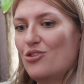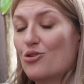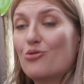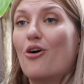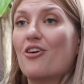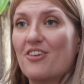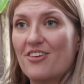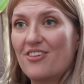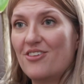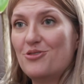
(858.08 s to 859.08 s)
you're wrong,
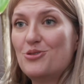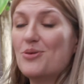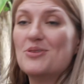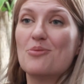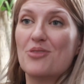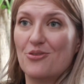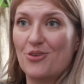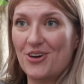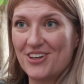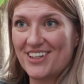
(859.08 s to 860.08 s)
you're doing
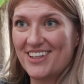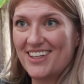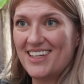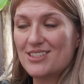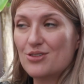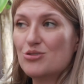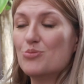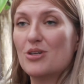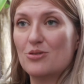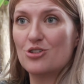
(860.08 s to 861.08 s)
something wrong, it's going
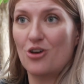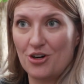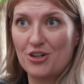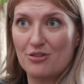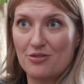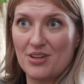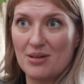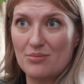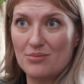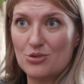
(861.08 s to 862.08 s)
to be much harder for
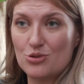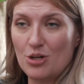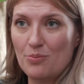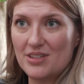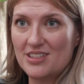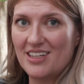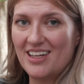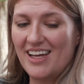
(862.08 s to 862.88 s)
them to stop it.